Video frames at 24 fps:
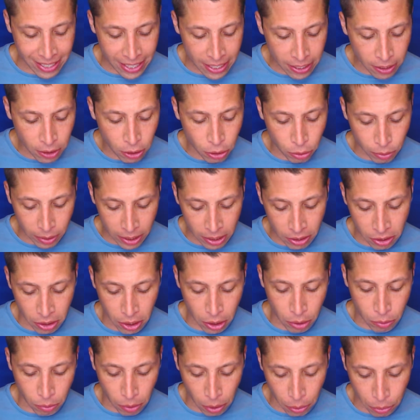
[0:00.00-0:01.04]
increased the
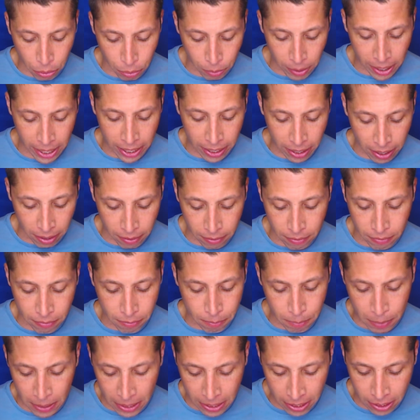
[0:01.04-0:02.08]
growth rate of
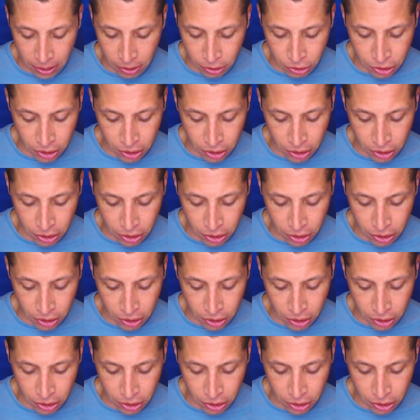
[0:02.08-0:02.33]
P.